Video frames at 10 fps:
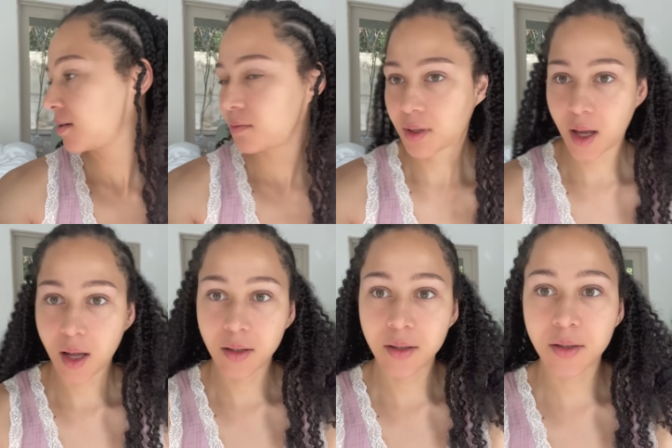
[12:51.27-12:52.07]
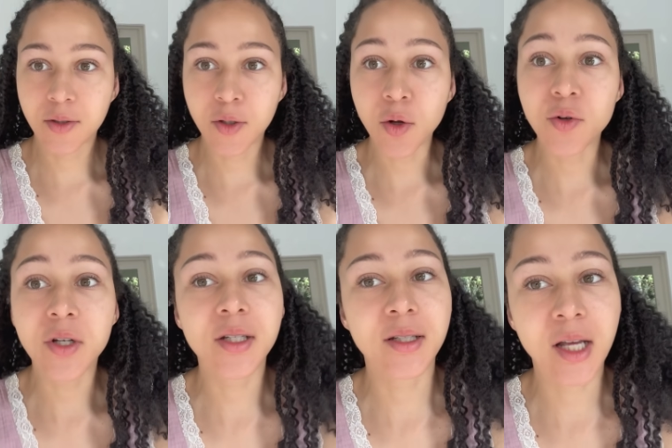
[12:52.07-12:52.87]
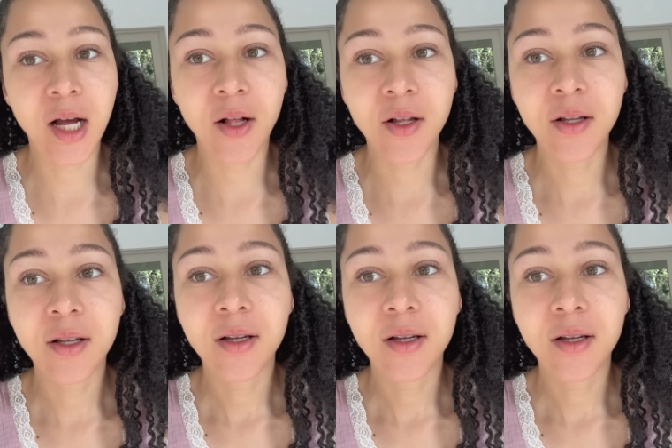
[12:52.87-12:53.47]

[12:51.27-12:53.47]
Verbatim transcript: Oh my God, looks so, you can tell